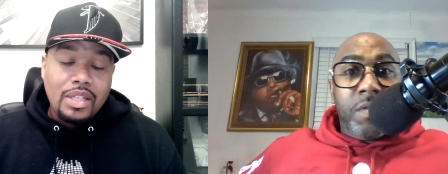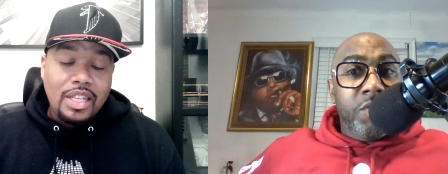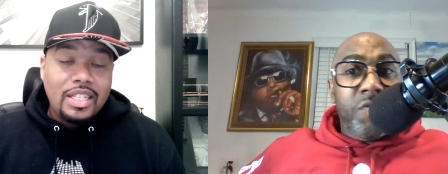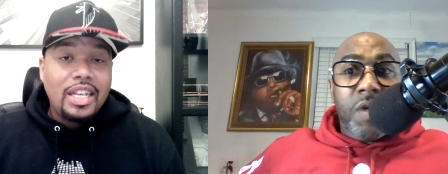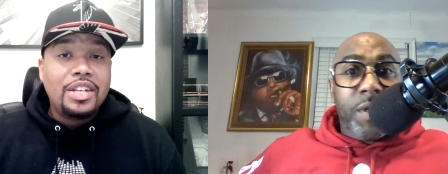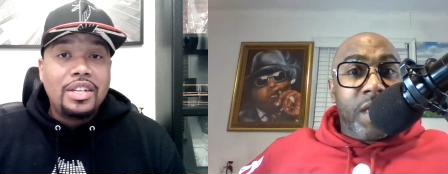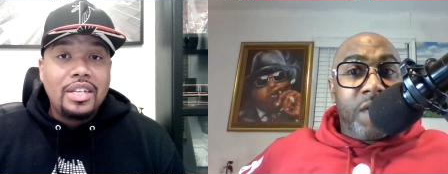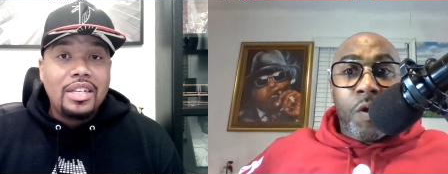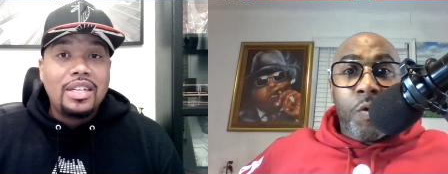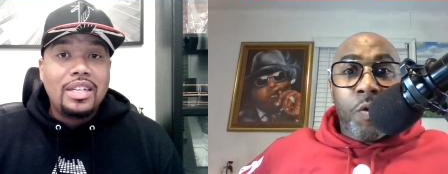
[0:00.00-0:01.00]
Speaker 1: you talking
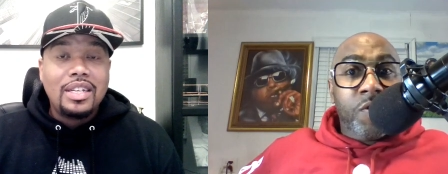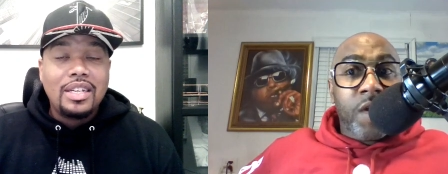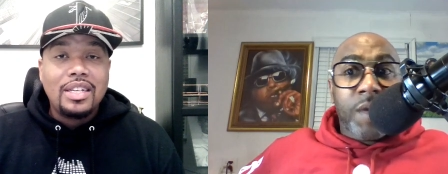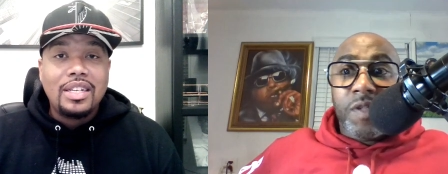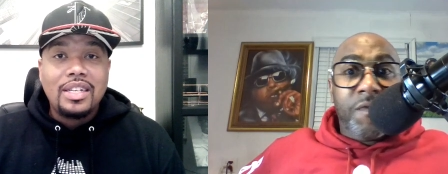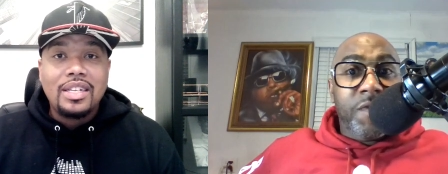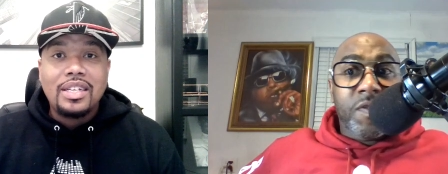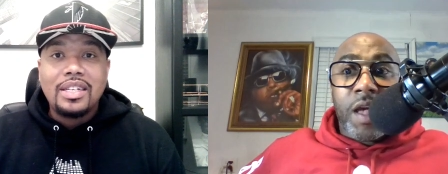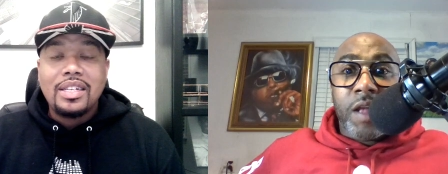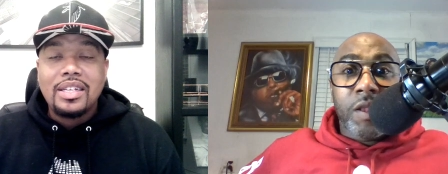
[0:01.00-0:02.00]
about that soul tape
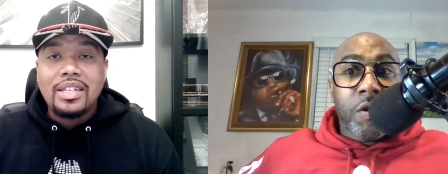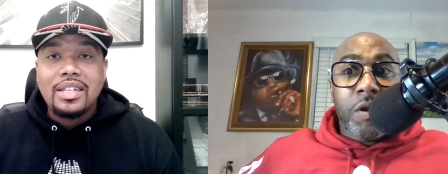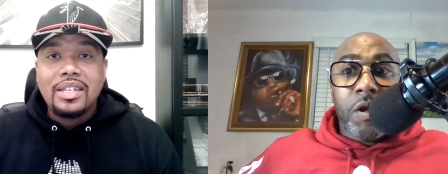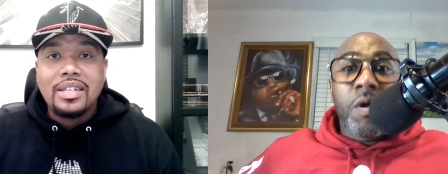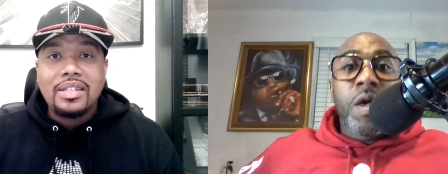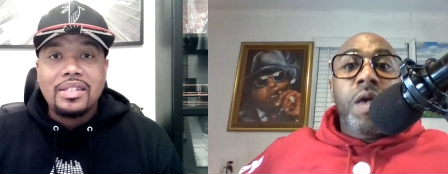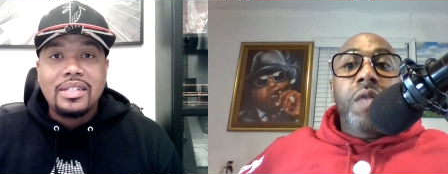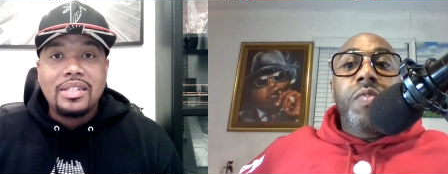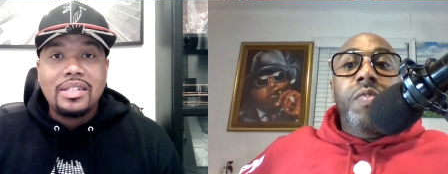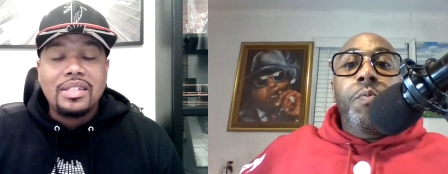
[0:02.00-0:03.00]
stuff? It's like no, no, no.
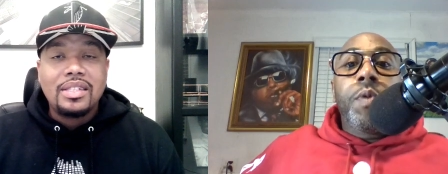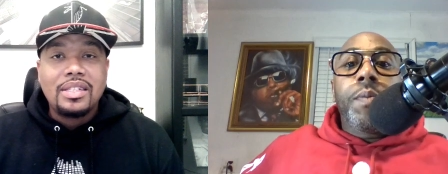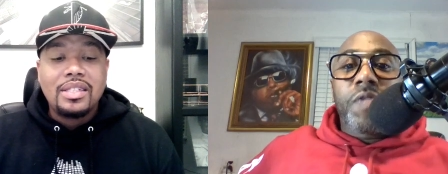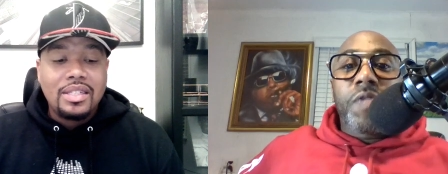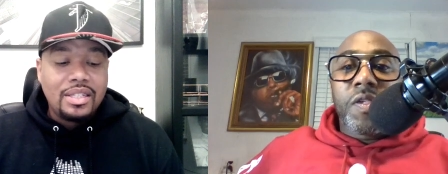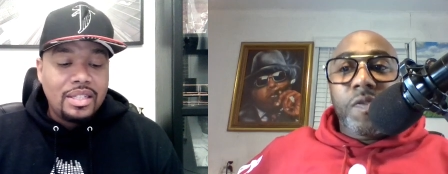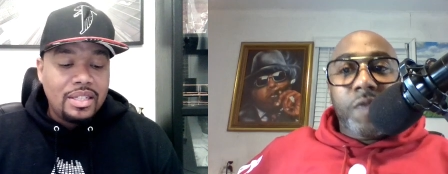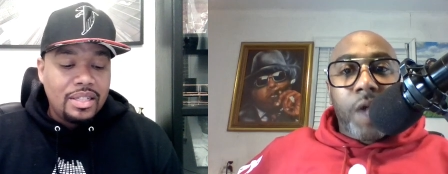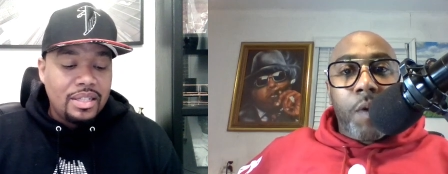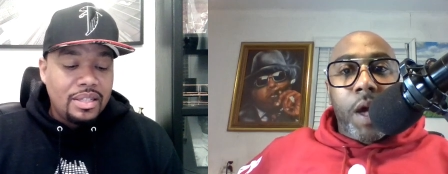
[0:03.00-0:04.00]
When see,
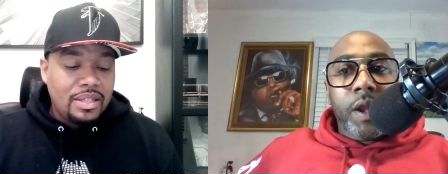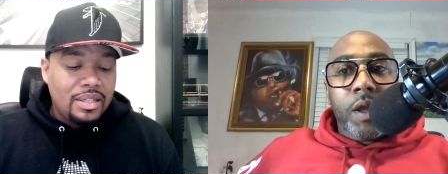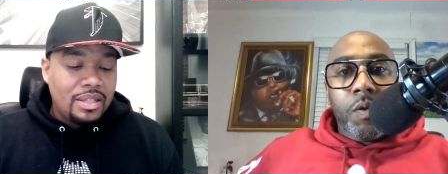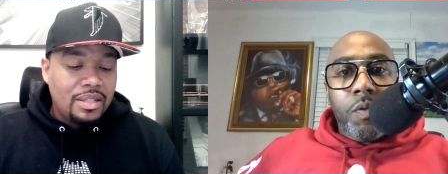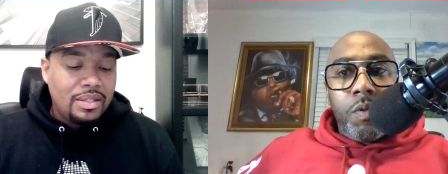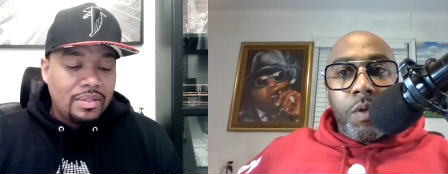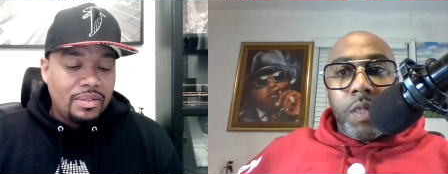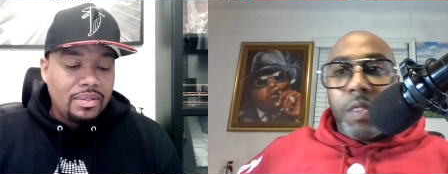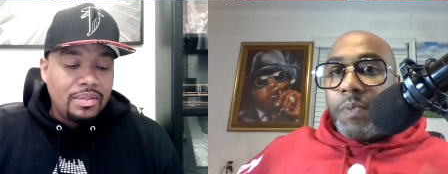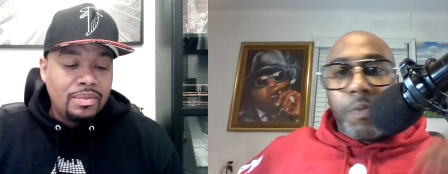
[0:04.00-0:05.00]
this is how I know
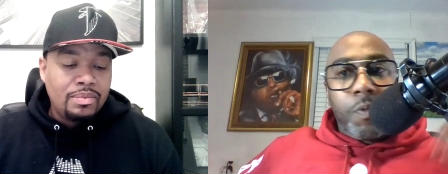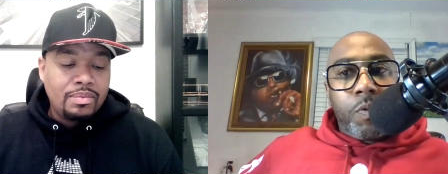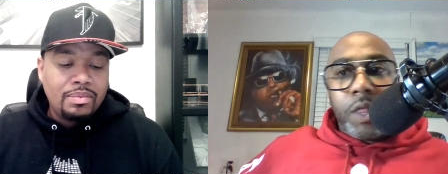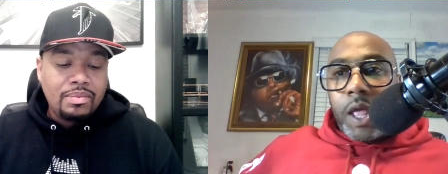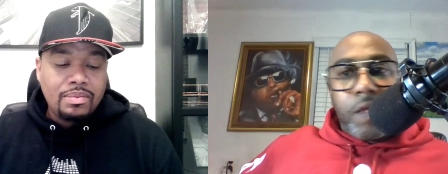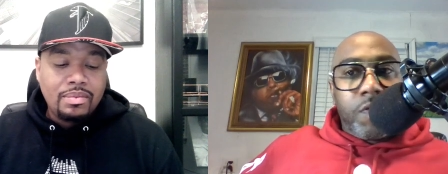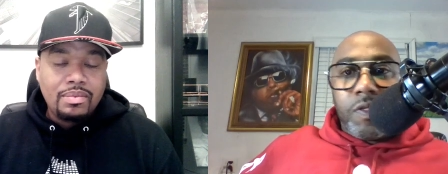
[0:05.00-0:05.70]
the people really ain't